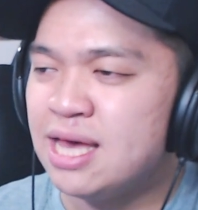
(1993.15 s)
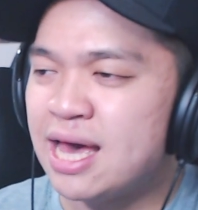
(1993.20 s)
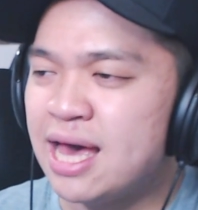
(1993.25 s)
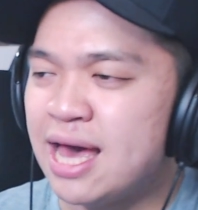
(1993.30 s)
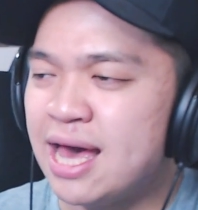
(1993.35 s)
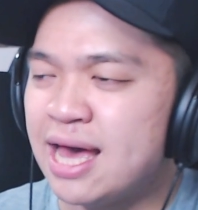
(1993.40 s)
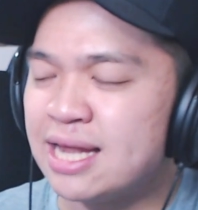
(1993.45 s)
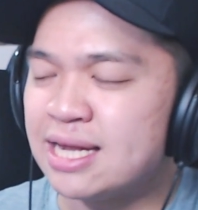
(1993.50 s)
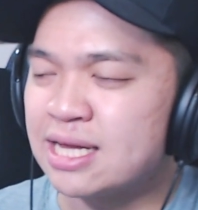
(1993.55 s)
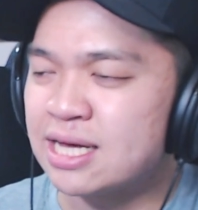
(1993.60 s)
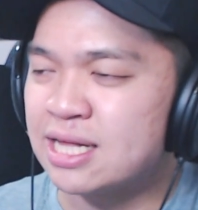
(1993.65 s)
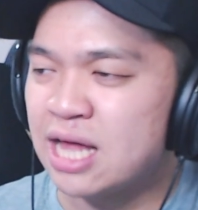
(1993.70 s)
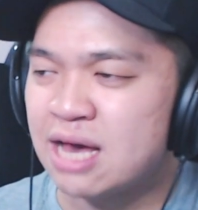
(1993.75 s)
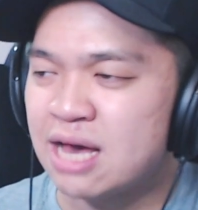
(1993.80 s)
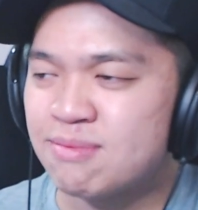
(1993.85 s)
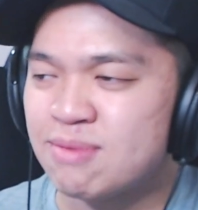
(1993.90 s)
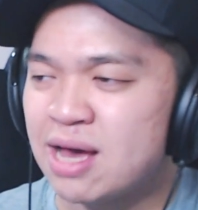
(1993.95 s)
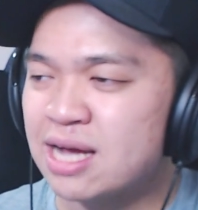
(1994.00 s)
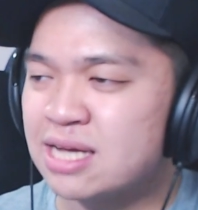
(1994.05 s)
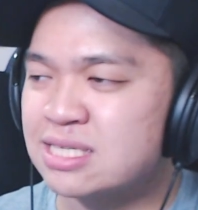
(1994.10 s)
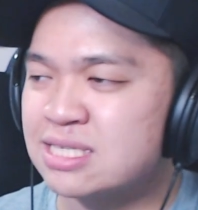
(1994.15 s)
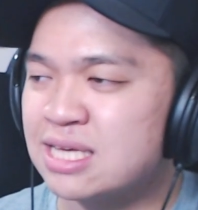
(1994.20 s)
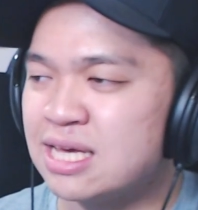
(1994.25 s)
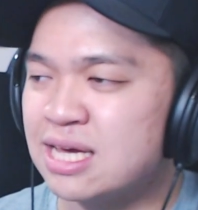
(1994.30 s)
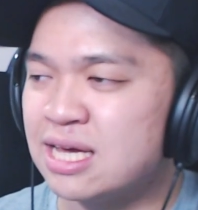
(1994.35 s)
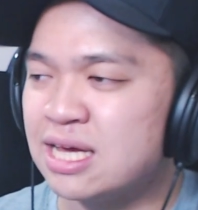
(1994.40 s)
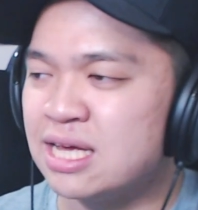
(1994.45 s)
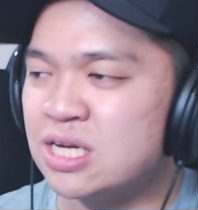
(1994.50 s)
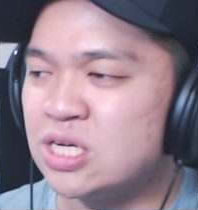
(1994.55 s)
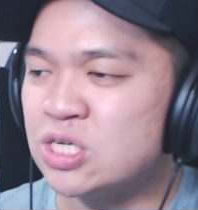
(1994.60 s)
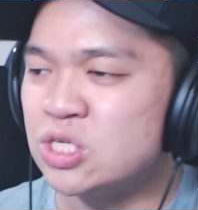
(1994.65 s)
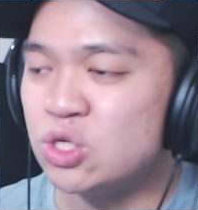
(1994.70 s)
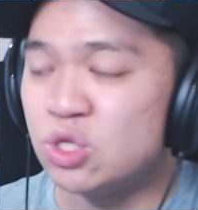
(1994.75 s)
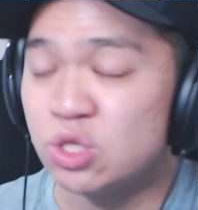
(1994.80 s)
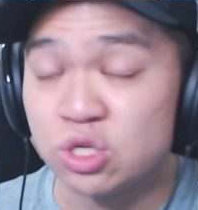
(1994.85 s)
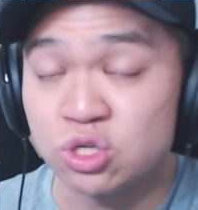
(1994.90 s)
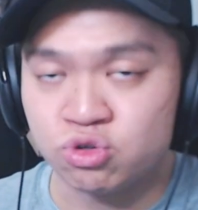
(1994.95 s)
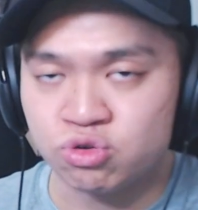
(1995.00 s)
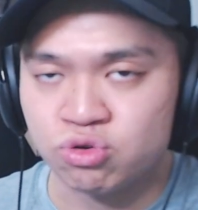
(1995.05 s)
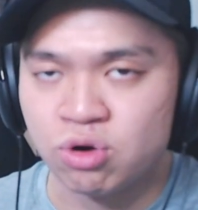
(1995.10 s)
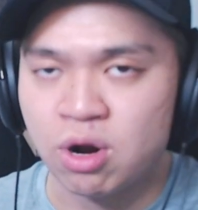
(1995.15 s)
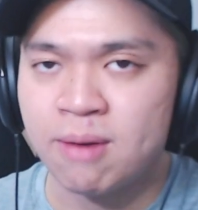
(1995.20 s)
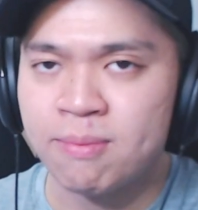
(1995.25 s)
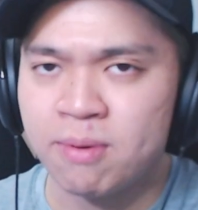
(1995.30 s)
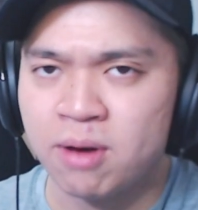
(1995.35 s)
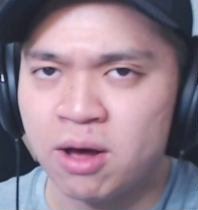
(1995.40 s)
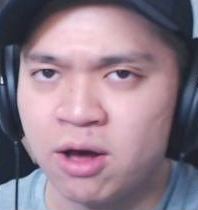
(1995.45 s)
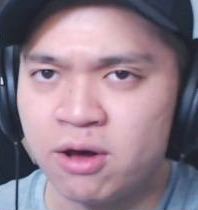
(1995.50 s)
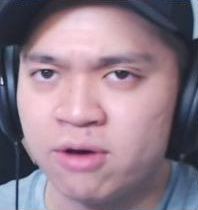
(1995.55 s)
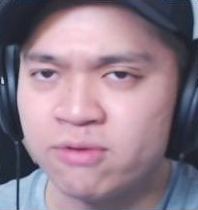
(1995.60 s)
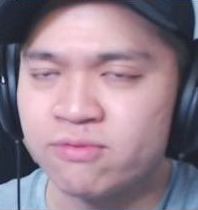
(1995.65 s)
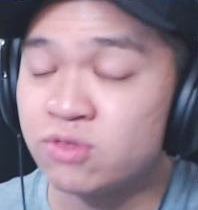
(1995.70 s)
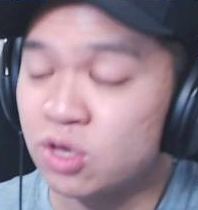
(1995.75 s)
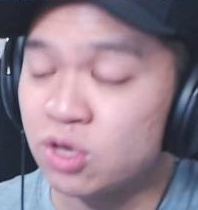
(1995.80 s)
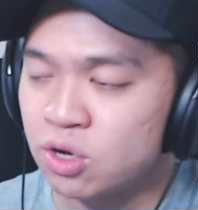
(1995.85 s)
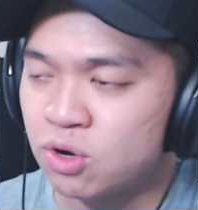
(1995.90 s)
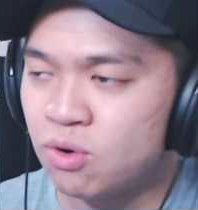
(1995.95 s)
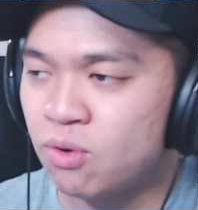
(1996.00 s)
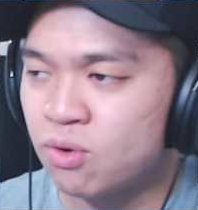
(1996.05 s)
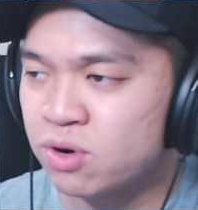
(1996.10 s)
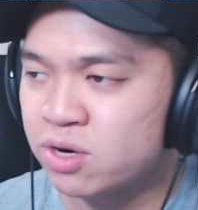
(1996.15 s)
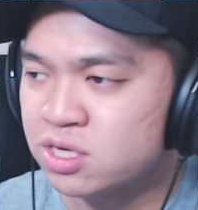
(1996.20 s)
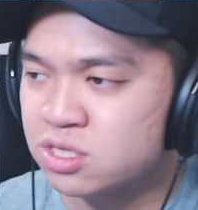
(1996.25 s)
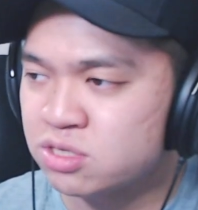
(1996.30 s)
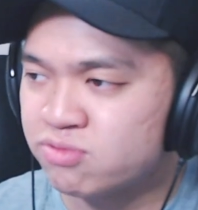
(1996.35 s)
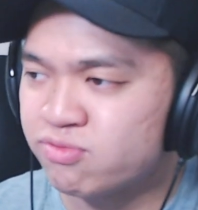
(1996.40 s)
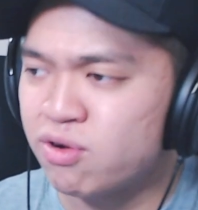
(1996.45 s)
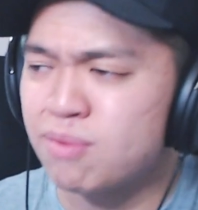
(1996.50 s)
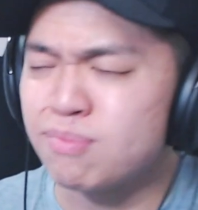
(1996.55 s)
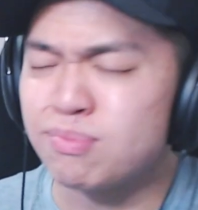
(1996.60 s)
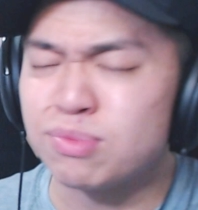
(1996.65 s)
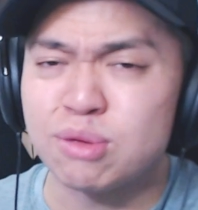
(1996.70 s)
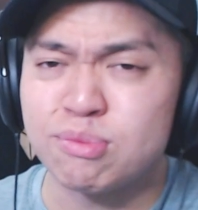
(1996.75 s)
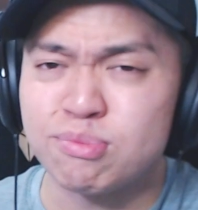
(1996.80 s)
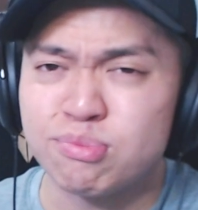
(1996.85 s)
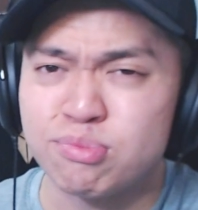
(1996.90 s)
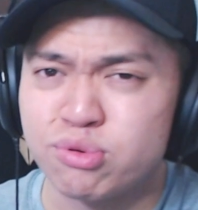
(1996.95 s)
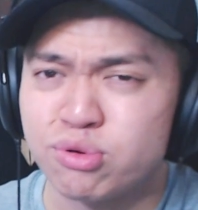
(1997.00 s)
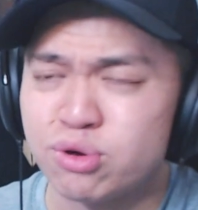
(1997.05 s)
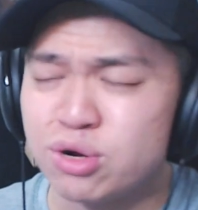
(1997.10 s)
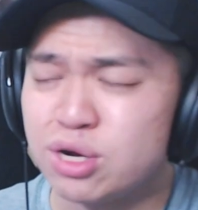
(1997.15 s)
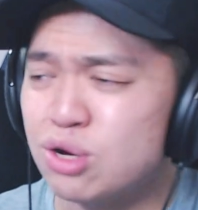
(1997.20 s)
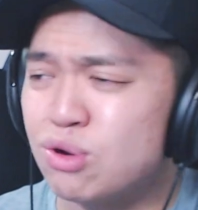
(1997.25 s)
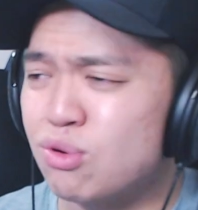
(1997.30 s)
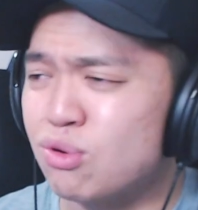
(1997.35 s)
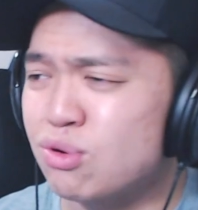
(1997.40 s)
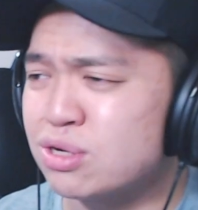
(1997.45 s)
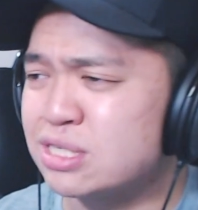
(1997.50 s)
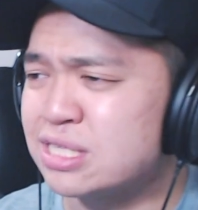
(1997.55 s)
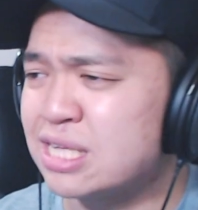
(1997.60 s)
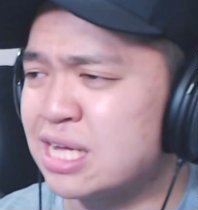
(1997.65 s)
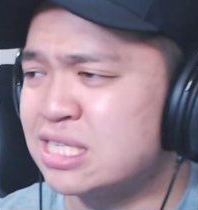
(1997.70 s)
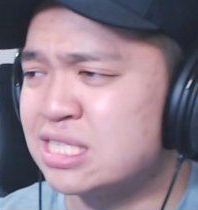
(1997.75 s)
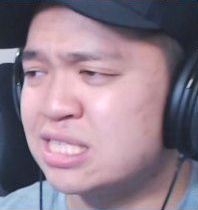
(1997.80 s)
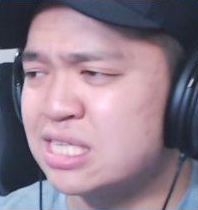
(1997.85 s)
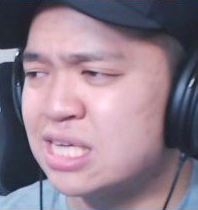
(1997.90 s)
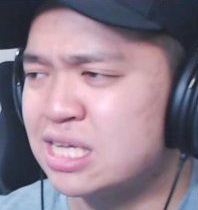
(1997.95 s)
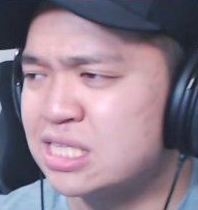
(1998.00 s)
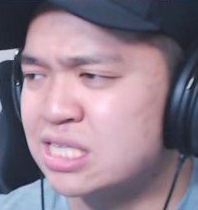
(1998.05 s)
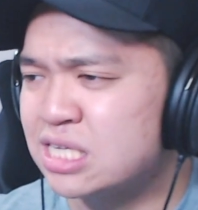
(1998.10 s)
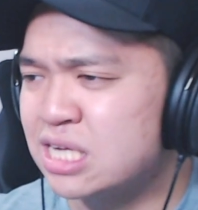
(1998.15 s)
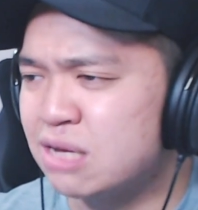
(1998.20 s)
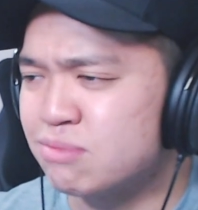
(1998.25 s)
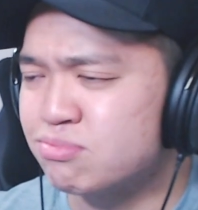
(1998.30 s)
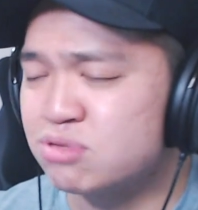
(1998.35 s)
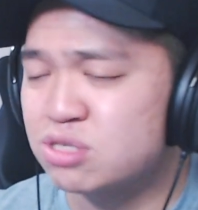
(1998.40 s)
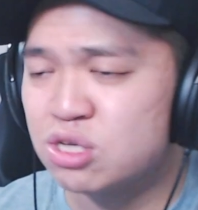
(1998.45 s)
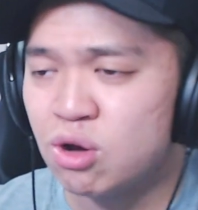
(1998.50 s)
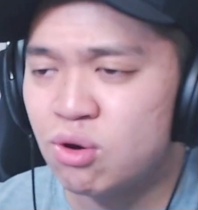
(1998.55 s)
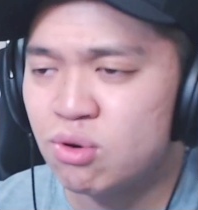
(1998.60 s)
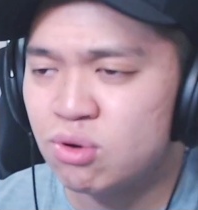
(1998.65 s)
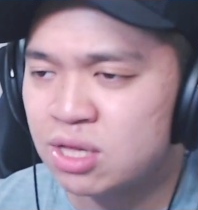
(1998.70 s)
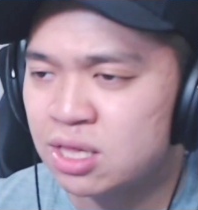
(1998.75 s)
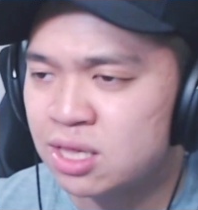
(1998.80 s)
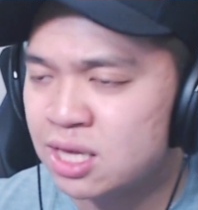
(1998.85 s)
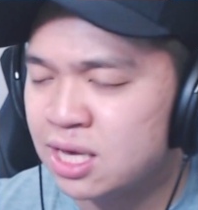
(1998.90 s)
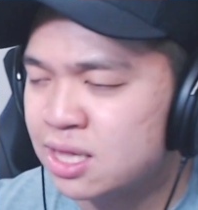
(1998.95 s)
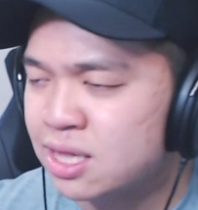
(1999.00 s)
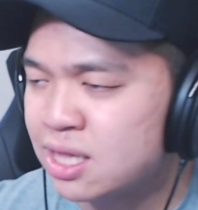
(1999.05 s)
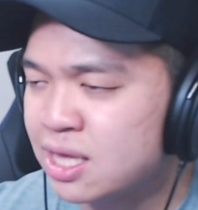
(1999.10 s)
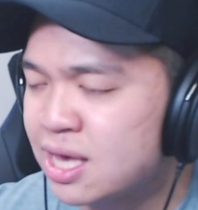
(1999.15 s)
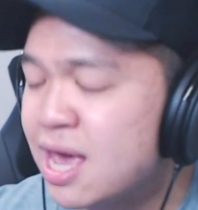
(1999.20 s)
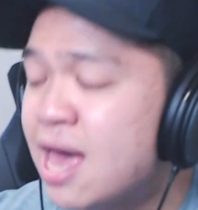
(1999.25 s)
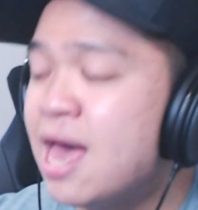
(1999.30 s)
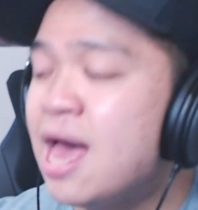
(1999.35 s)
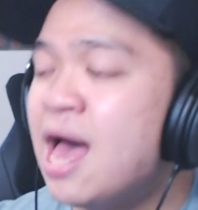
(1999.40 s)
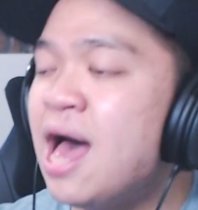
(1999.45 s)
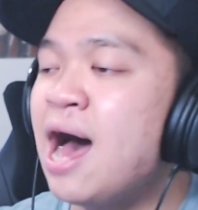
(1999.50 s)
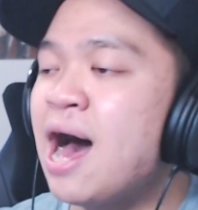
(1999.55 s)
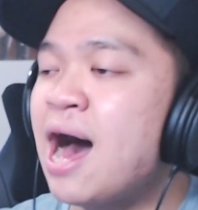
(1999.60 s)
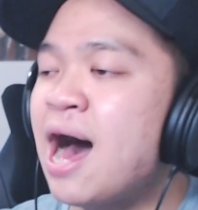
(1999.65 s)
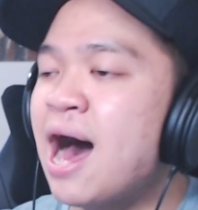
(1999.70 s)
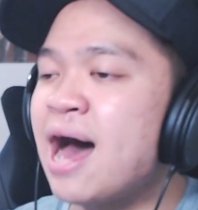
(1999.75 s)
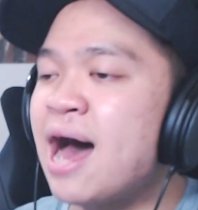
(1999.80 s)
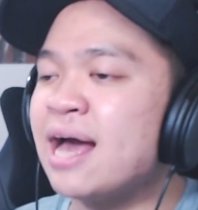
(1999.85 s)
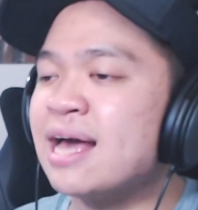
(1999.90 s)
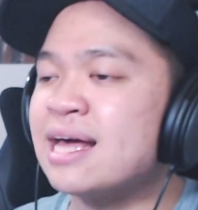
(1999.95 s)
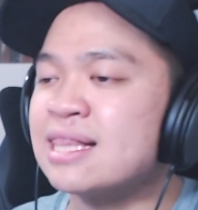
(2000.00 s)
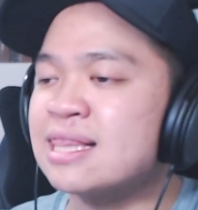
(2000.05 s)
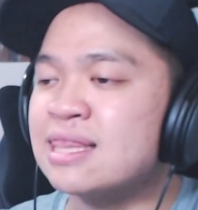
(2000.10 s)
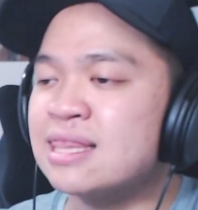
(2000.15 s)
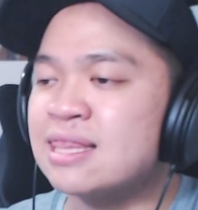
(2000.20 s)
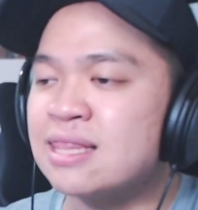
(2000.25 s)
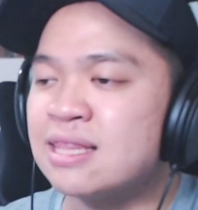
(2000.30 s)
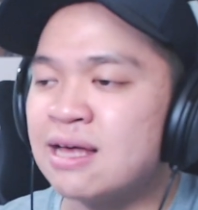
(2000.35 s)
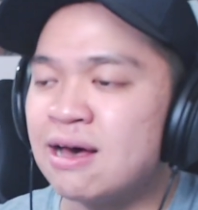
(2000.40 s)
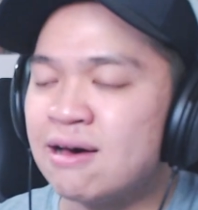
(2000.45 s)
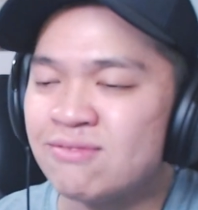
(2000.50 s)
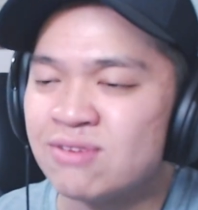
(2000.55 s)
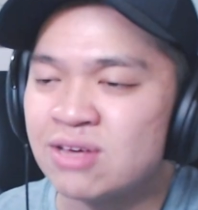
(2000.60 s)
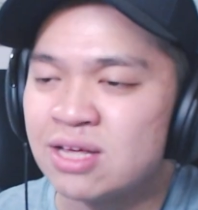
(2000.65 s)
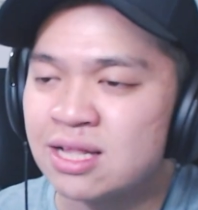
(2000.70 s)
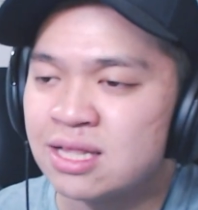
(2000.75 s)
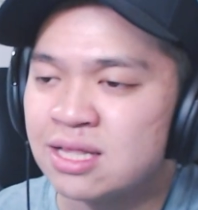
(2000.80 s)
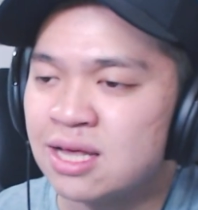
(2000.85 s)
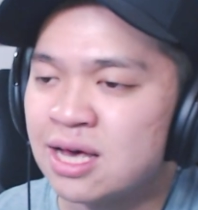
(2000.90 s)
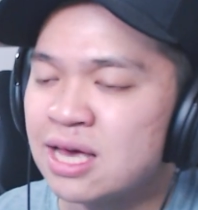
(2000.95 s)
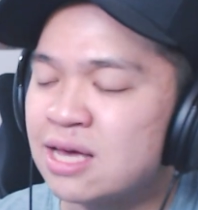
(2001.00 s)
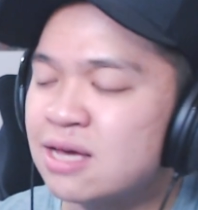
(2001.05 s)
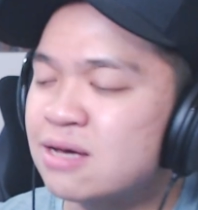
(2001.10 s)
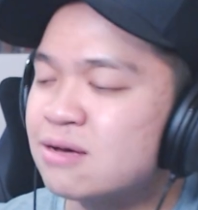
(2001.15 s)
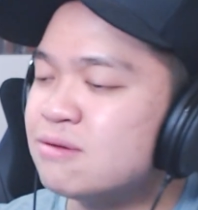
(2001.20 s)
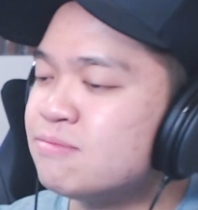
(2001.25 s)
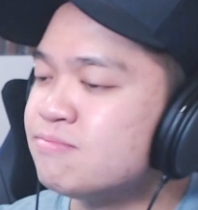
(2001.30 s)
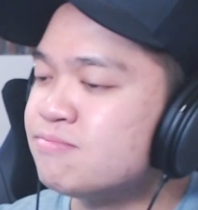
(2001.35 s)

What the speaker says: and climaxing into the drop of the chorus from the pre-chorus that sets it up so cleanly. I love it. Like